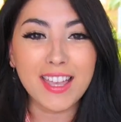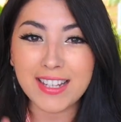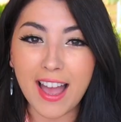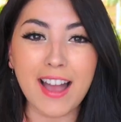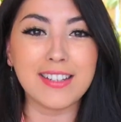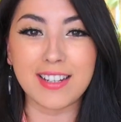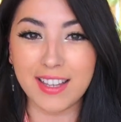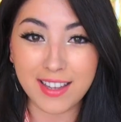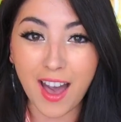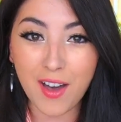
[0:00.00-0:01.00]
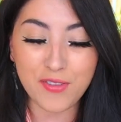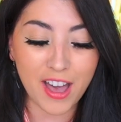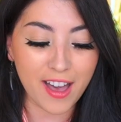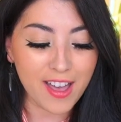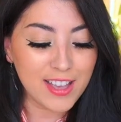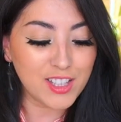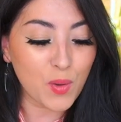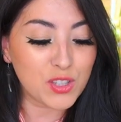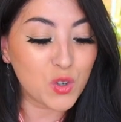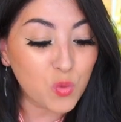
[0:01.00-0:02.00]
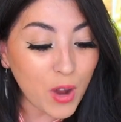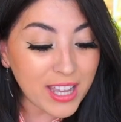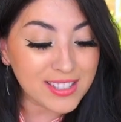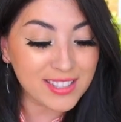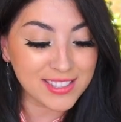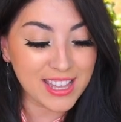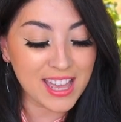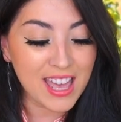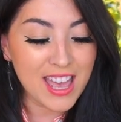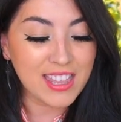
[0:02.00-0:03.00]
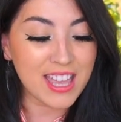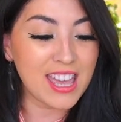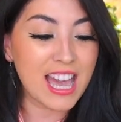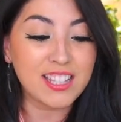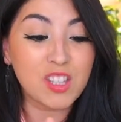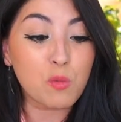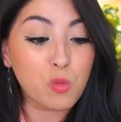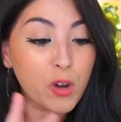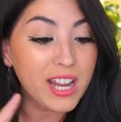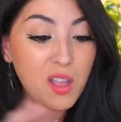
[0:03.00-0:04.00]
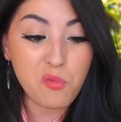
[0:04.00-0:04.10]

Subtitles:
can actually cover. So it's great to see that he has some really